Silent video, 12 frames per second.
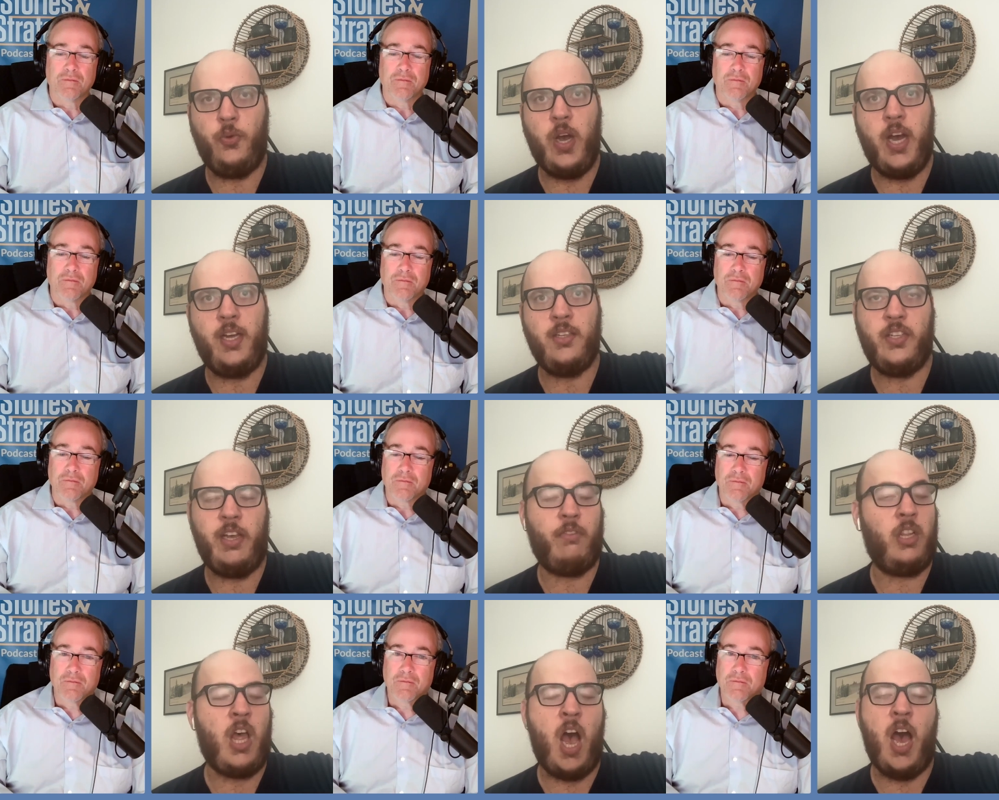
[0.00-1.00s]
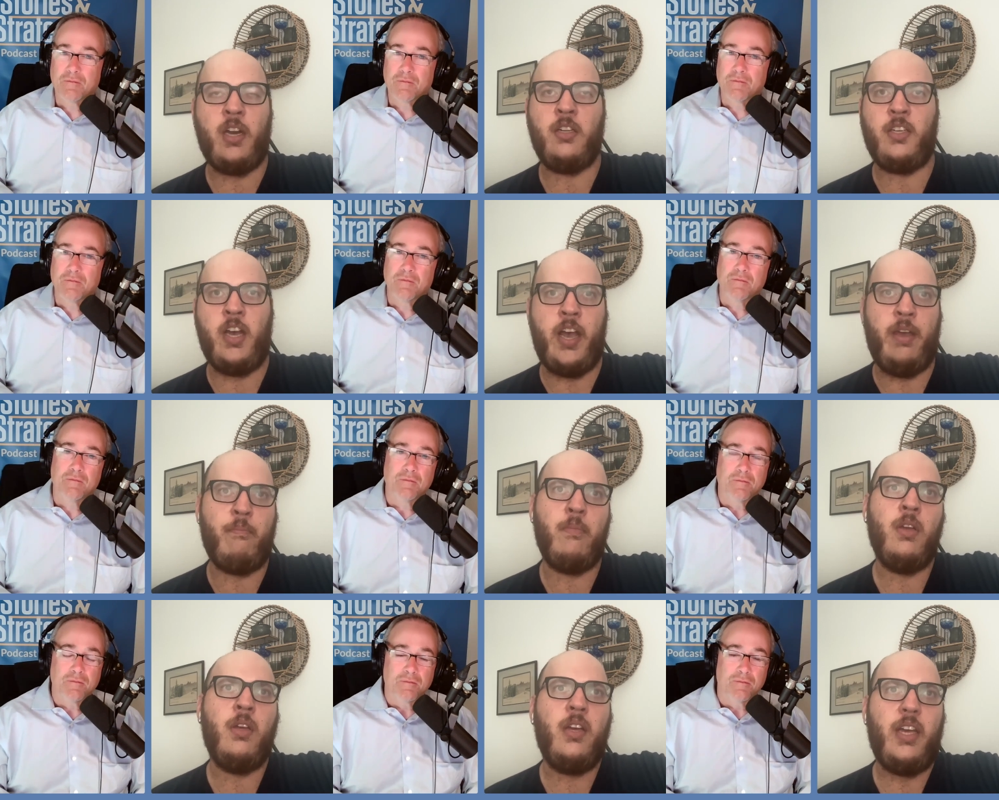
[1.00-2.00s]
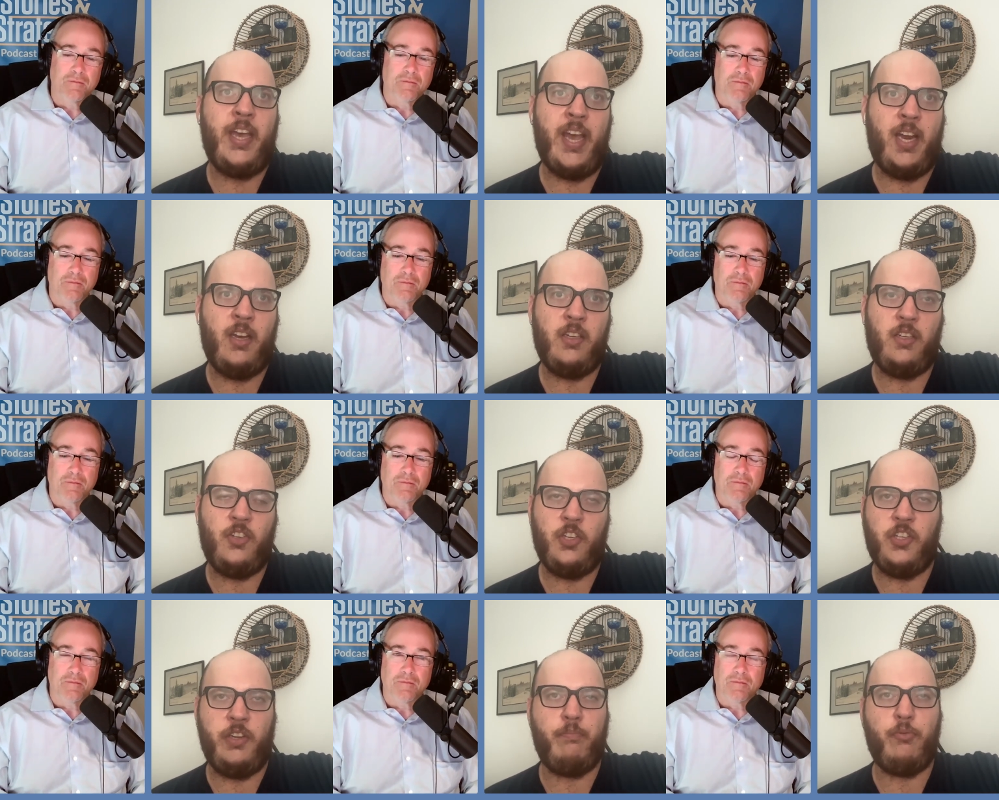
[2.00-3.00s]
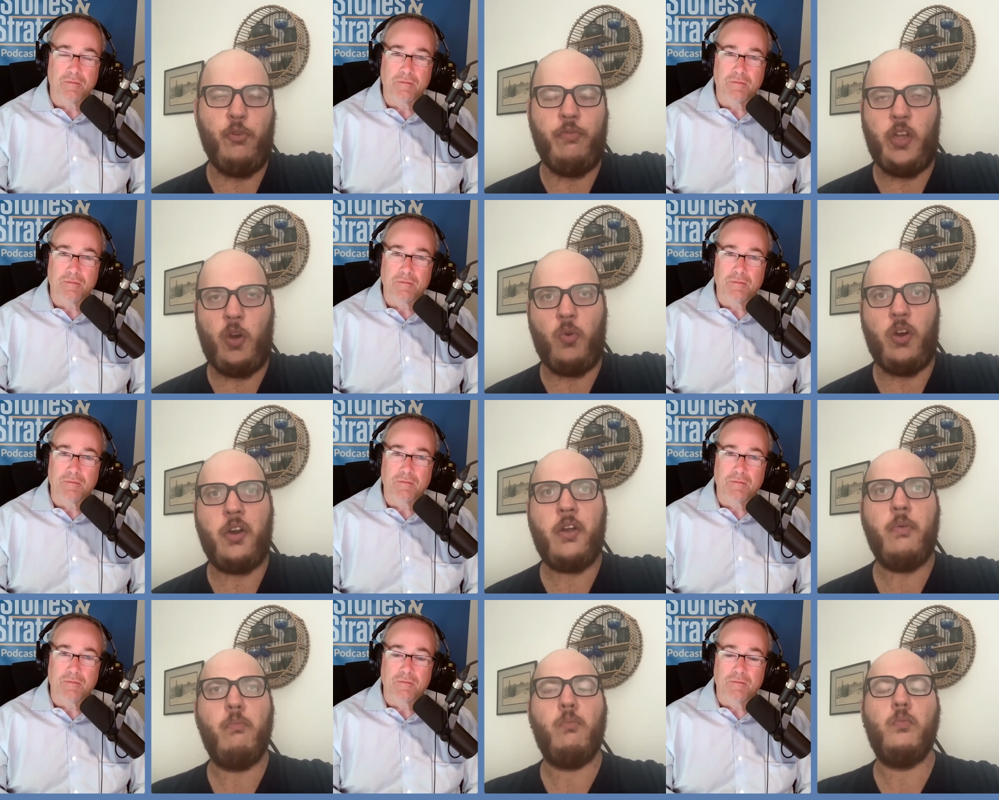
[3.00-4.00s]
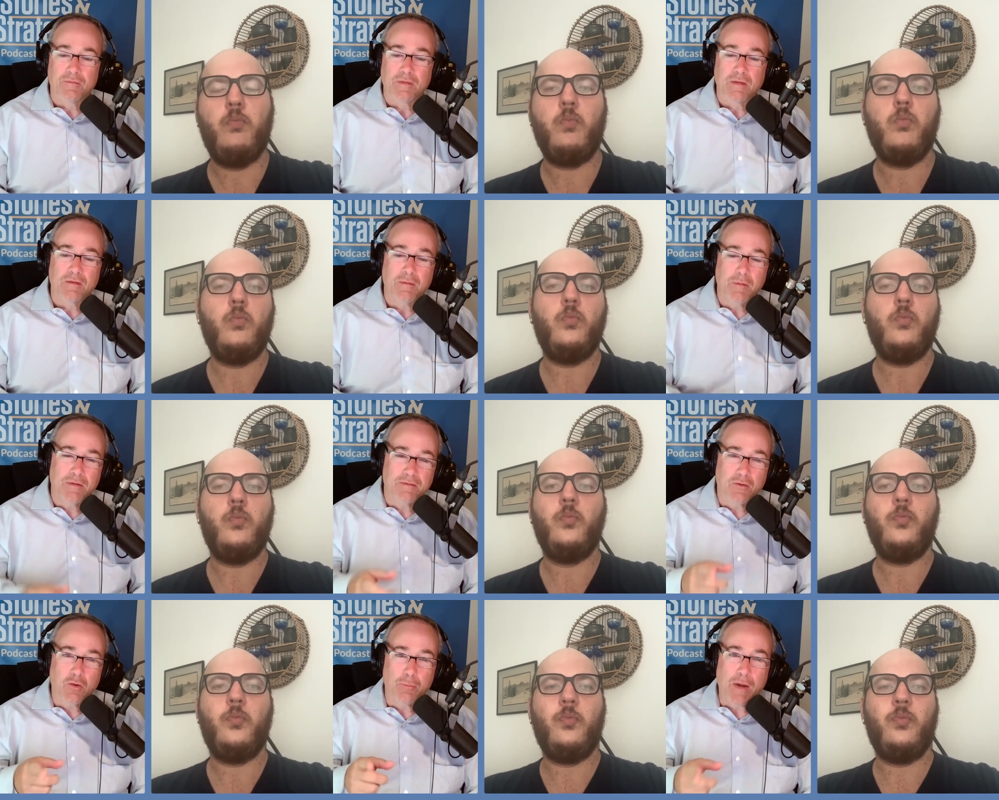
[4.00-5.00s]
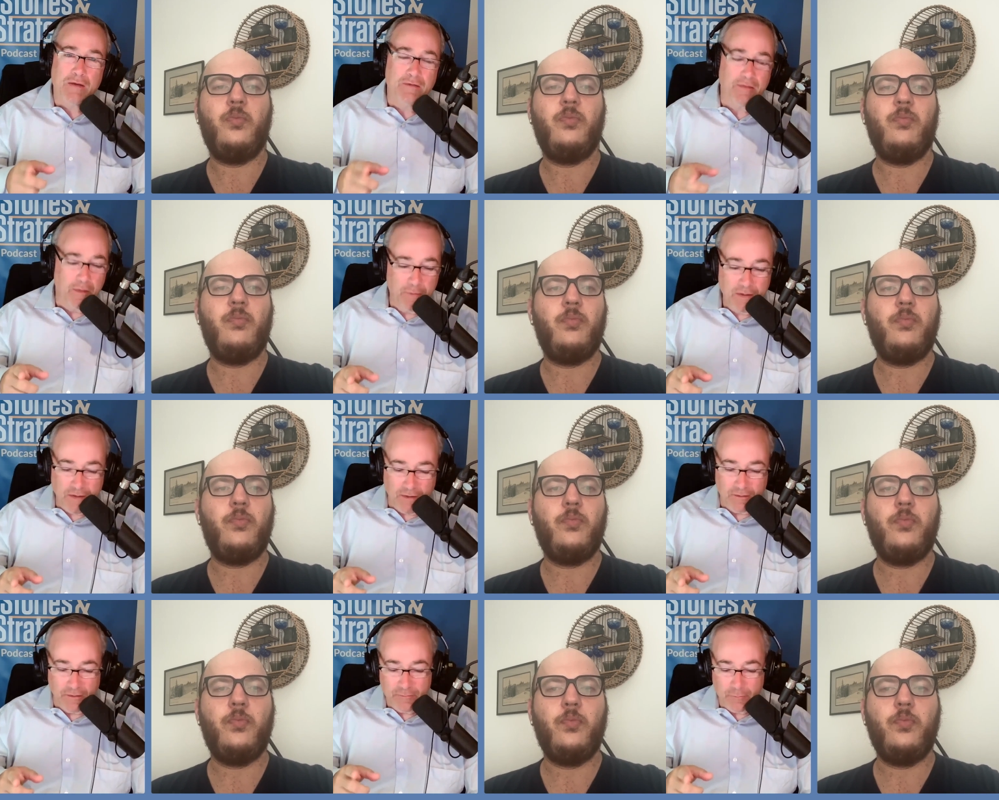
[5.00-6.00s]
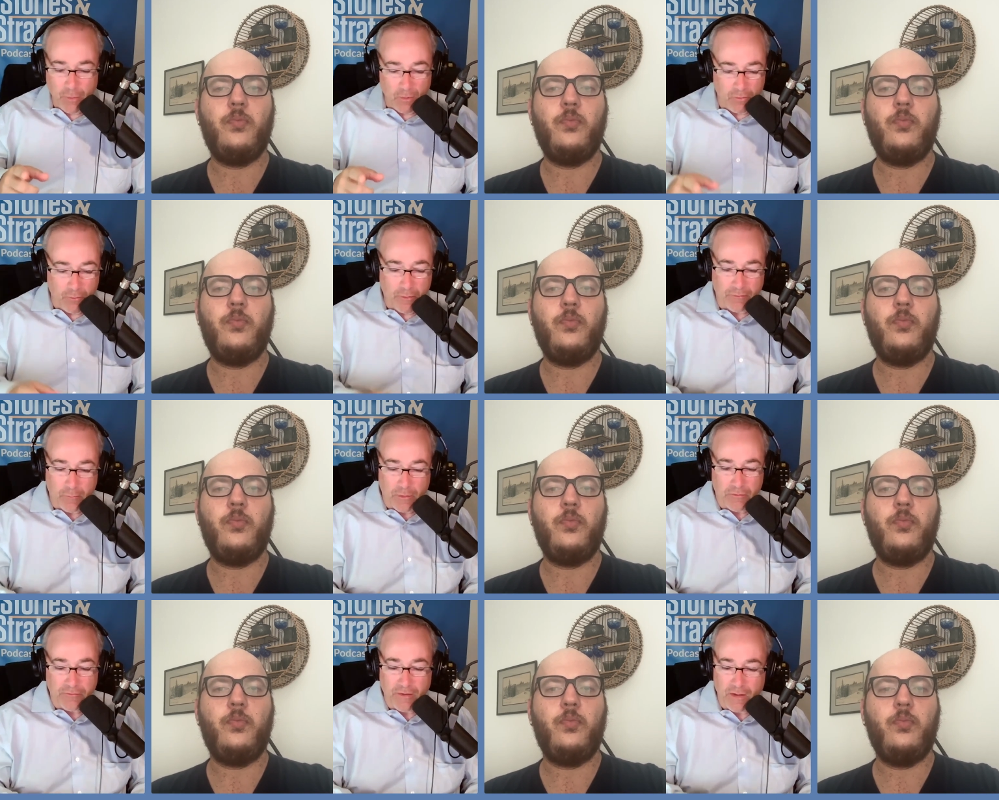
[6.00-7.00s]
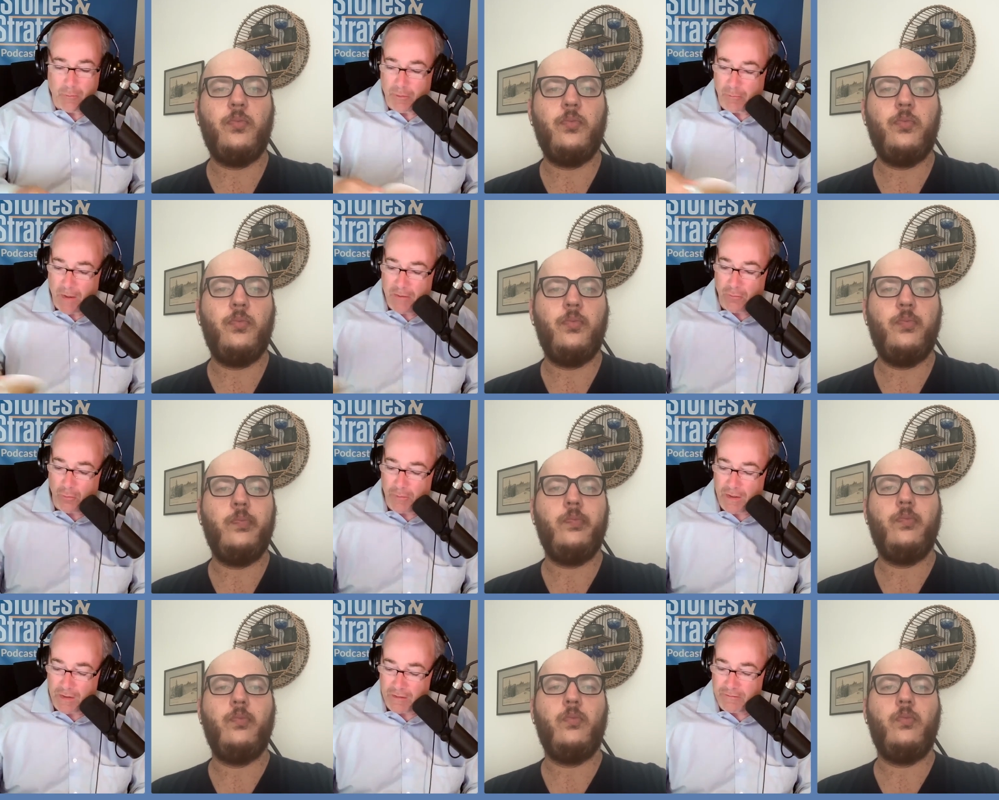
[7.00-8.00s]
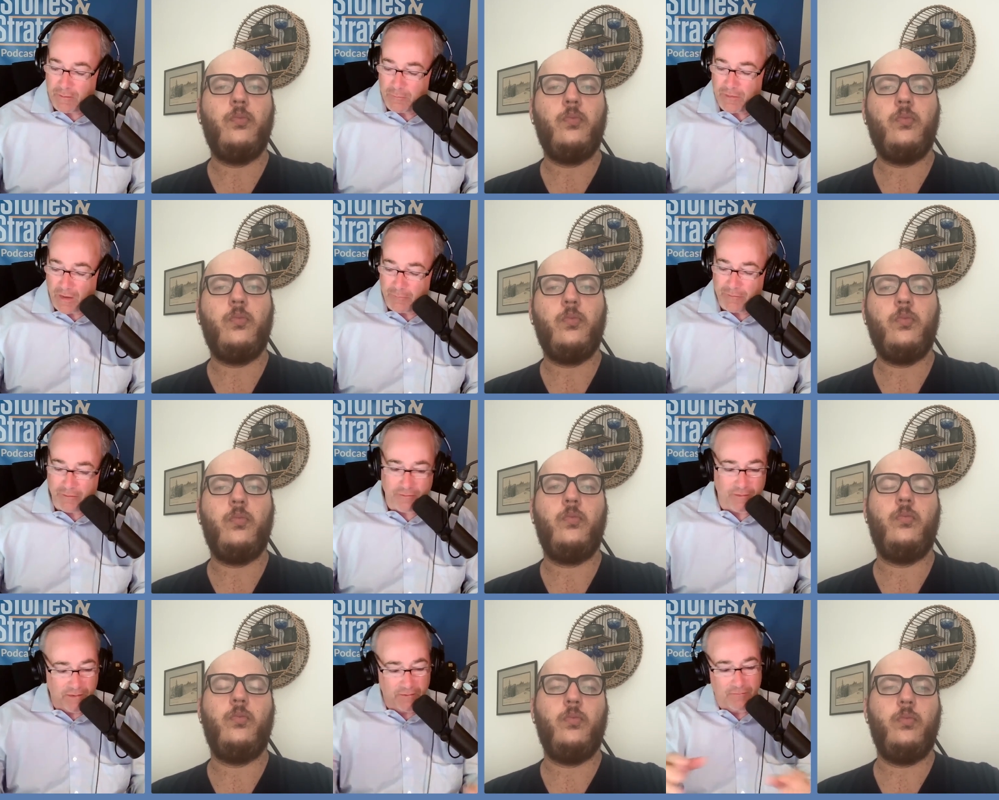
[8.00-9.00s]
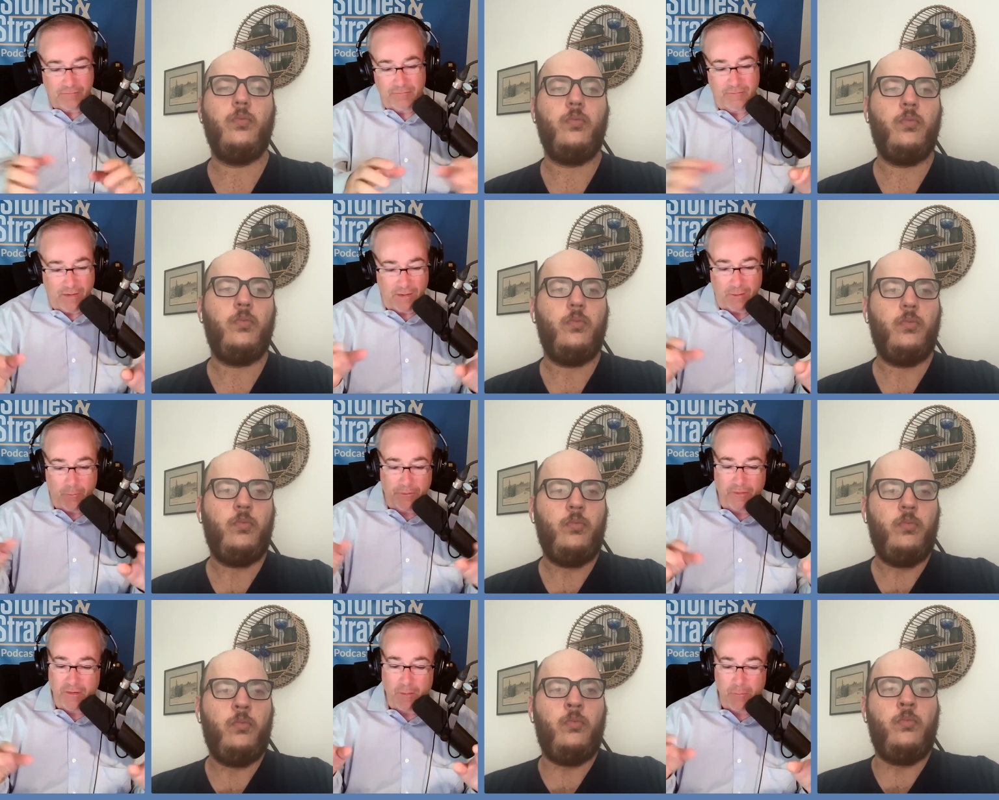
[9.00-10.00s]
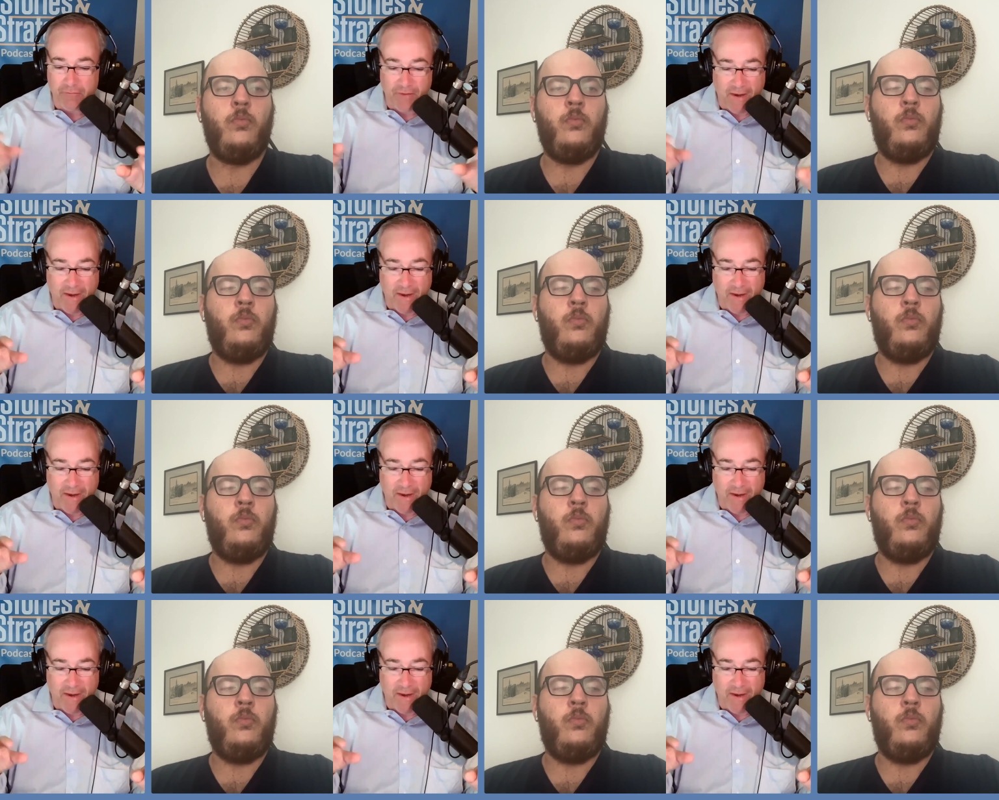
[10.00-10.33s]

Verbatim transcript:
Speaker 1: to uh, save a lot of time and just improve their work.
Speaker 2: Let me circle back to that media list builder because when you're dealing with micromedia, sometimes it's like dealing with the number of